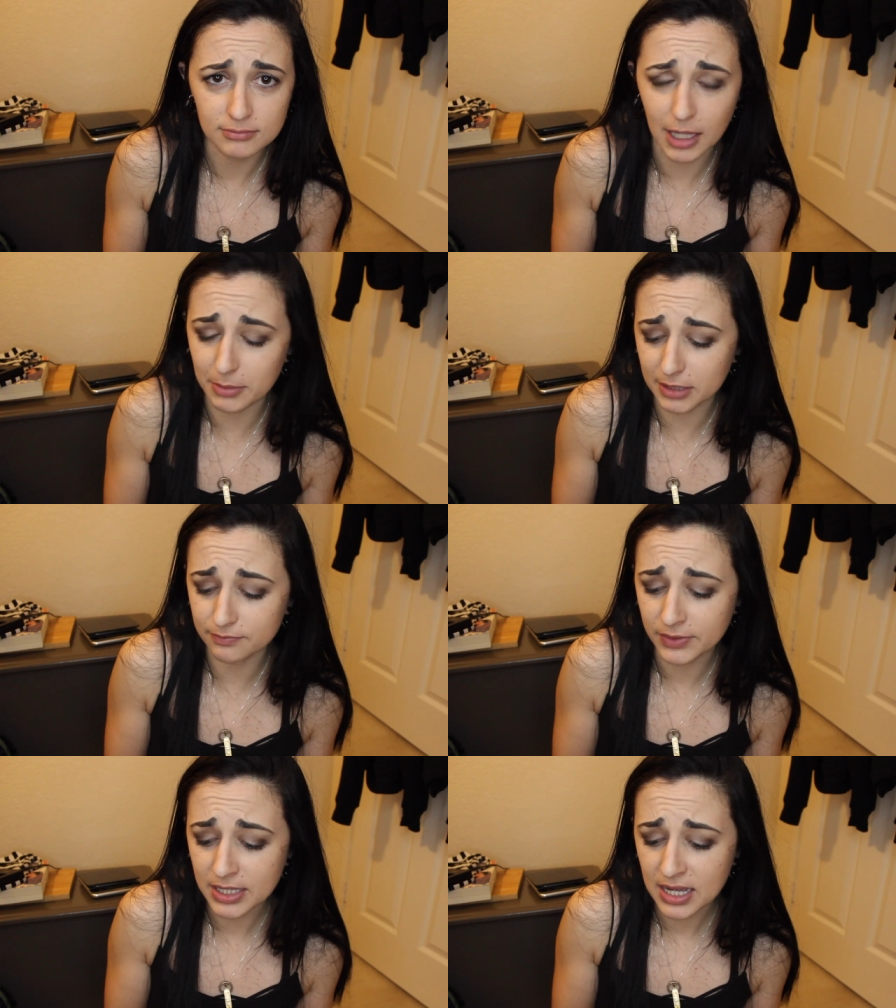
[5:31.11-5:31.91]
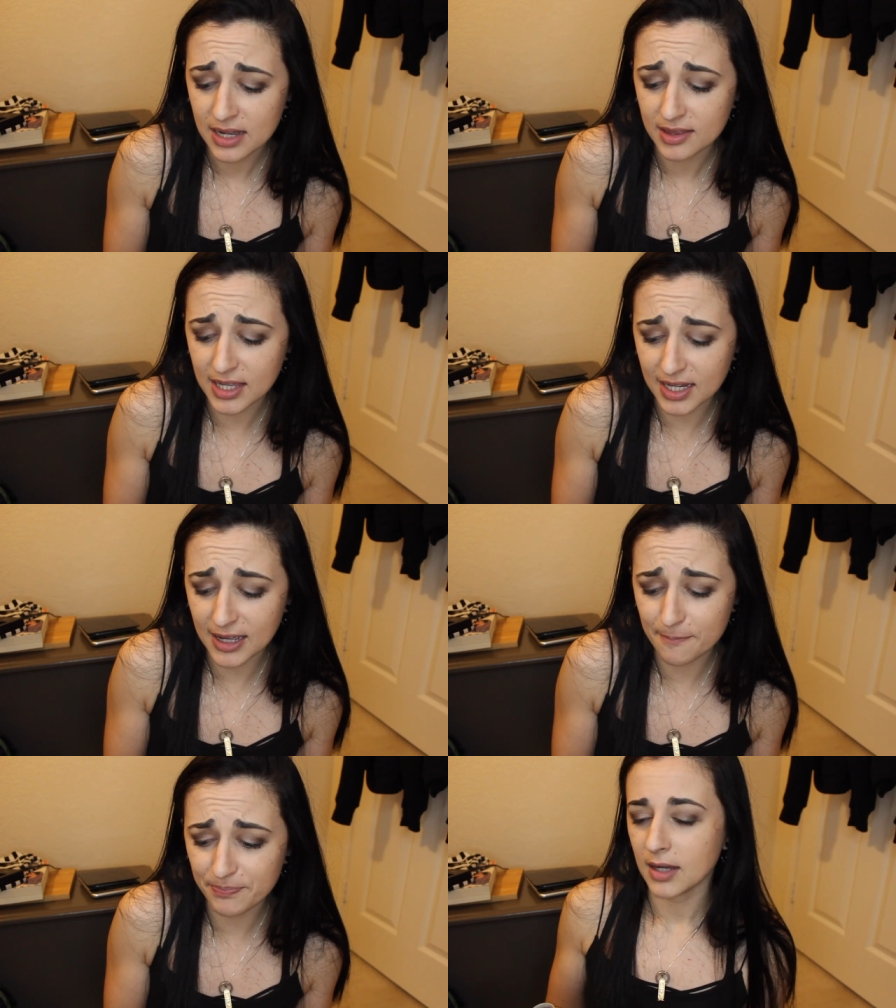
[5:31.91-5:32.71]
I mean, then
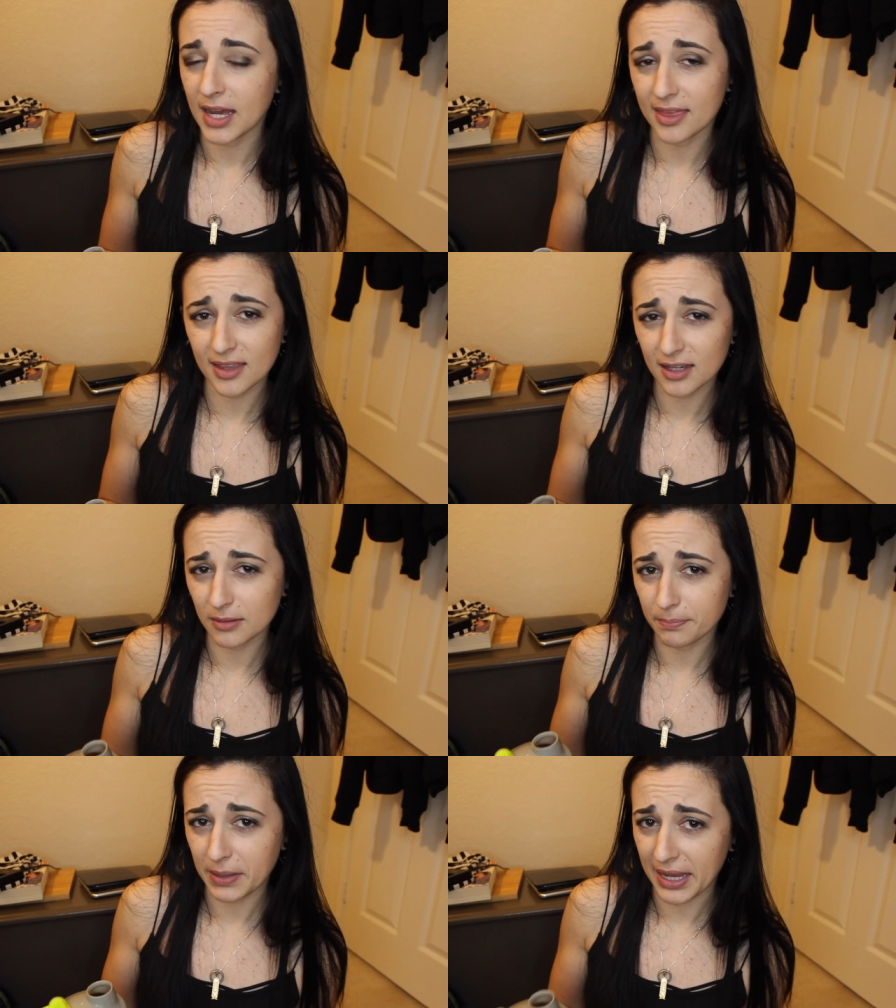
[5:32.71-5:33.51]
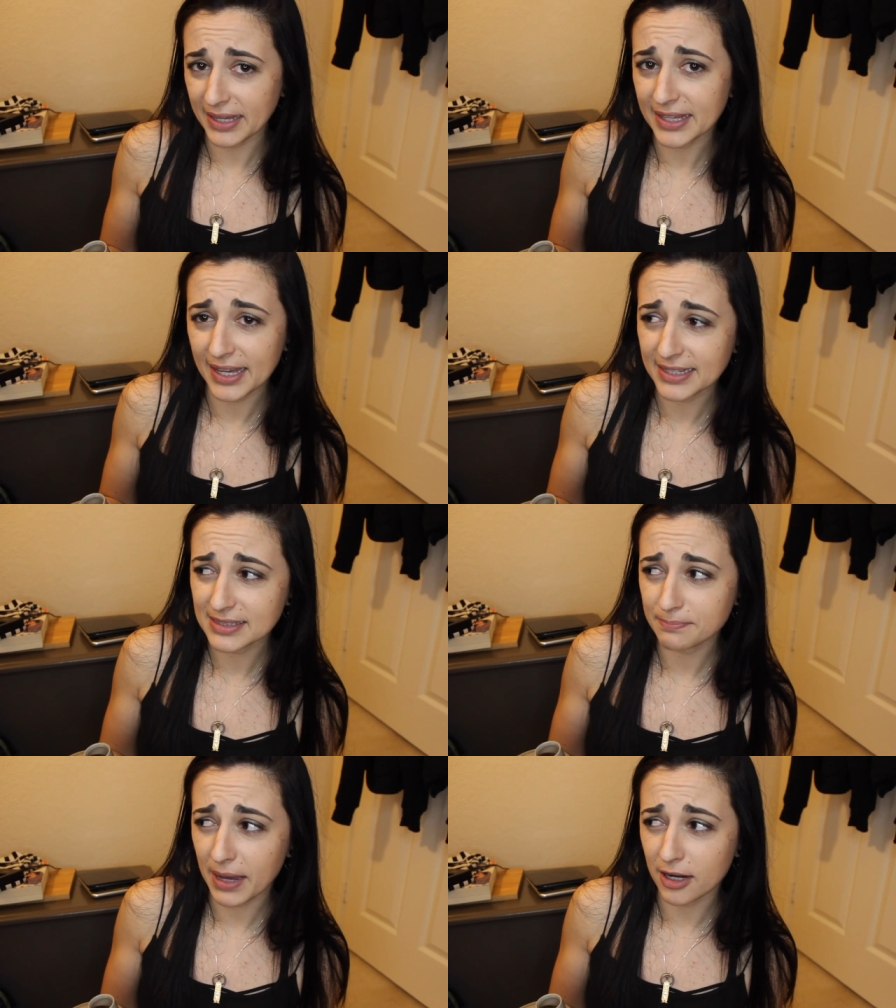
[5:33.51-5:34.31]
again, I think pancake
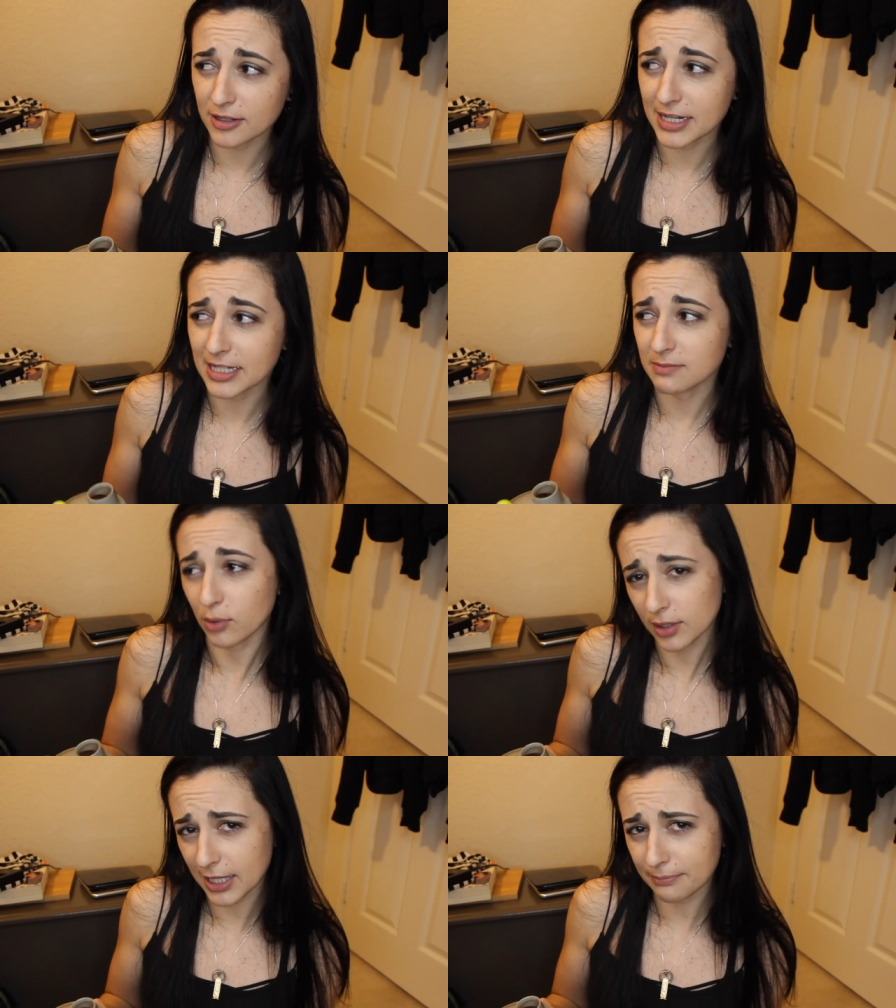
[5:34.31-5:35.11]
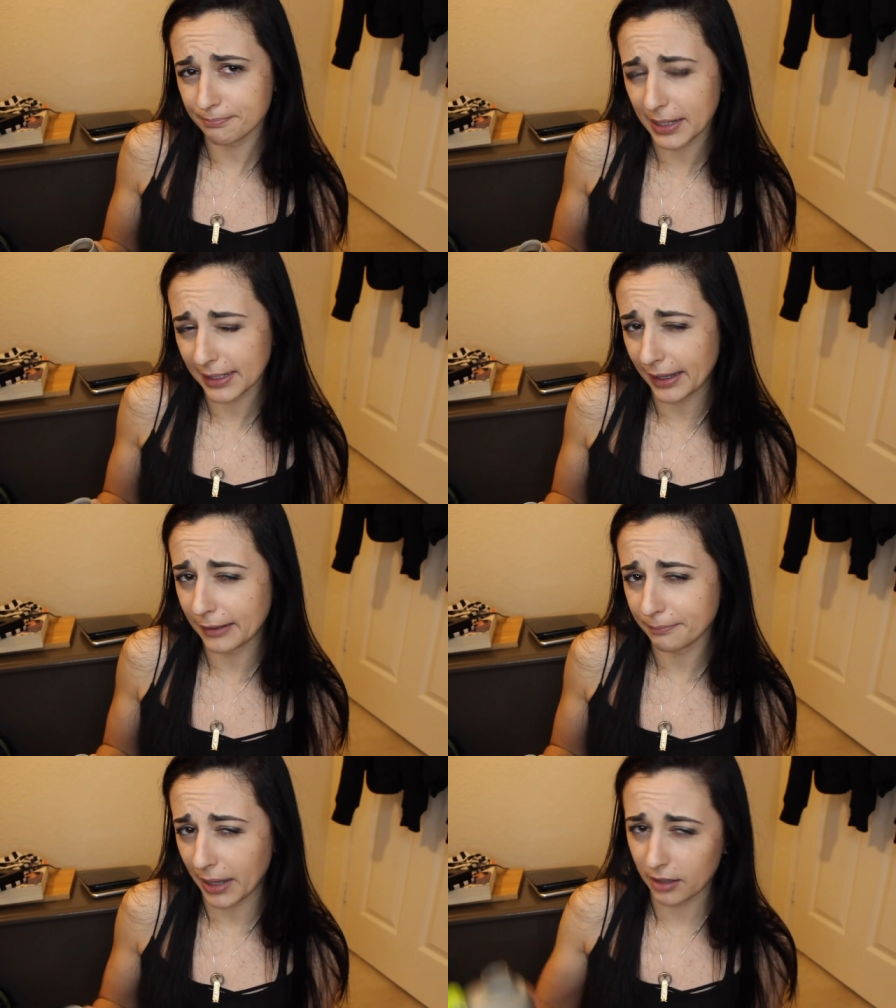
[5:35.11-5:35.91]
batter tastes more like
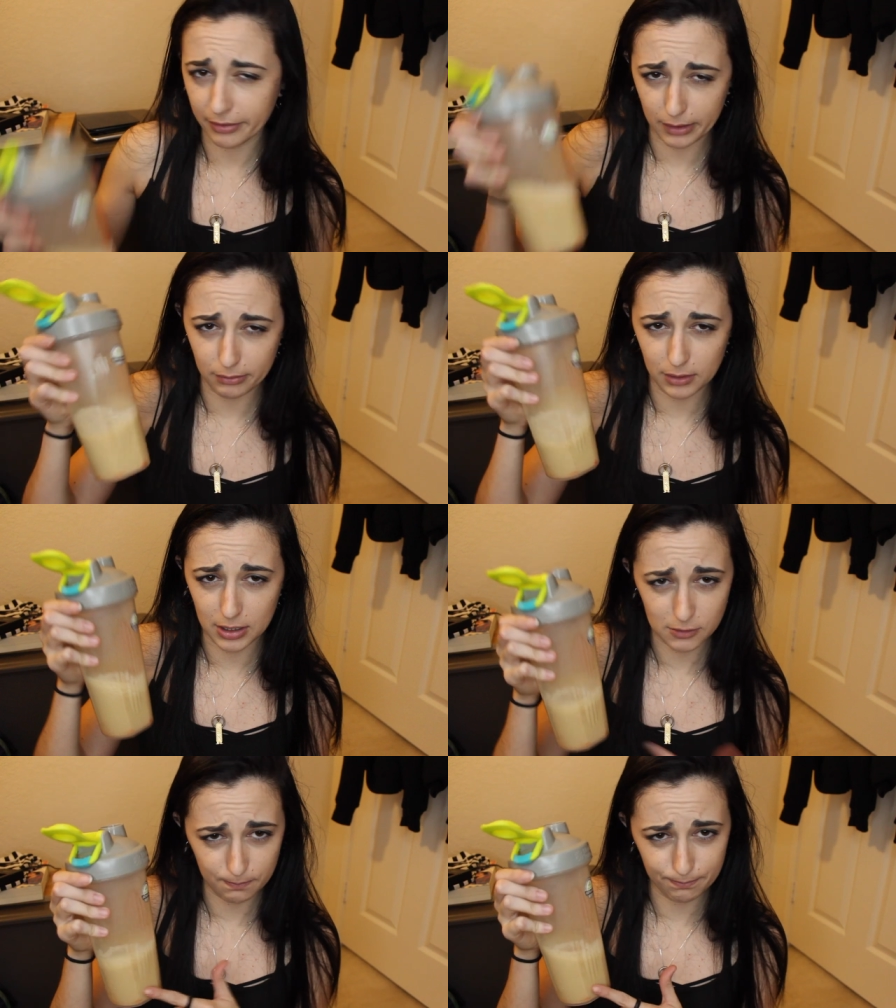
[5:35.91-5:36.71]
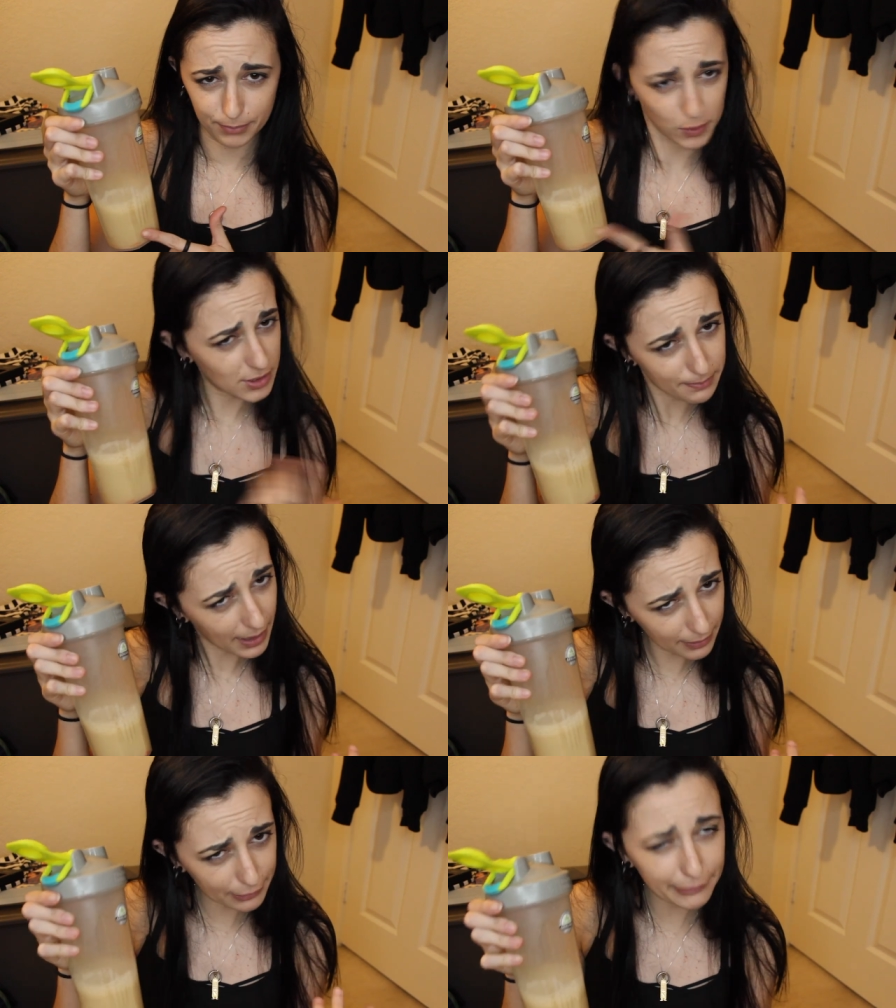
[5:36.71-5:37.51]
pancake batter than this protein
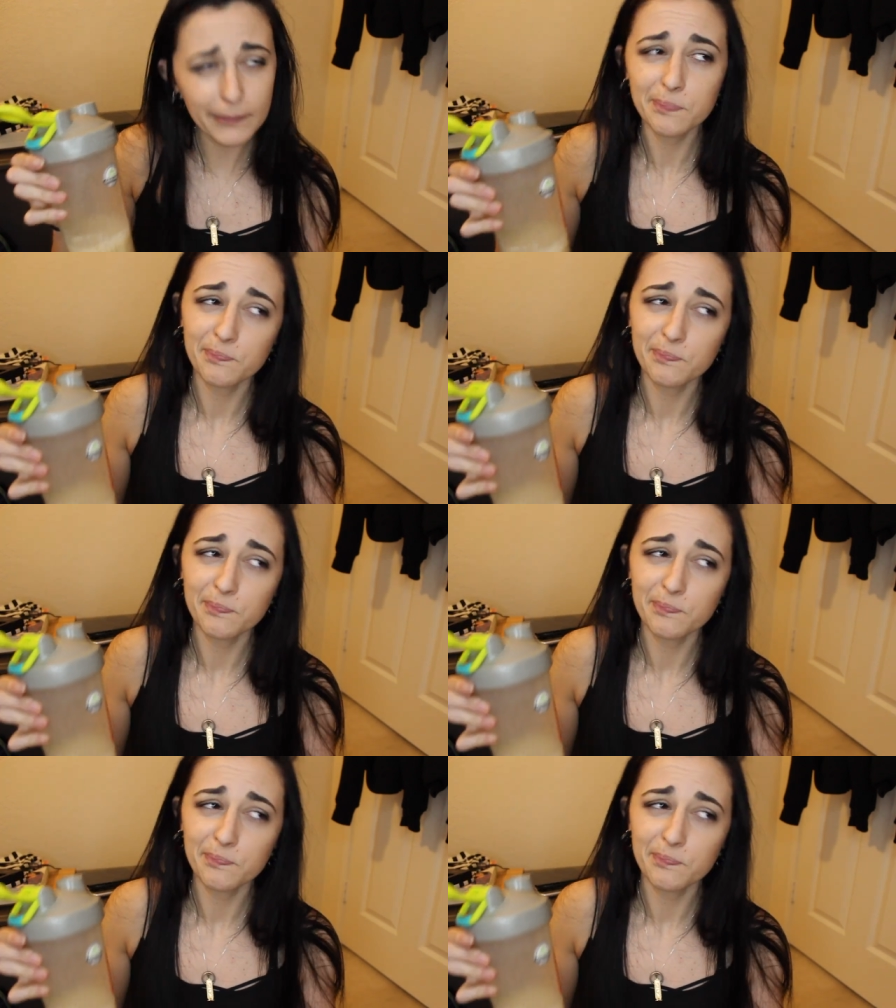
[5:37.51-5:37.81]
powder.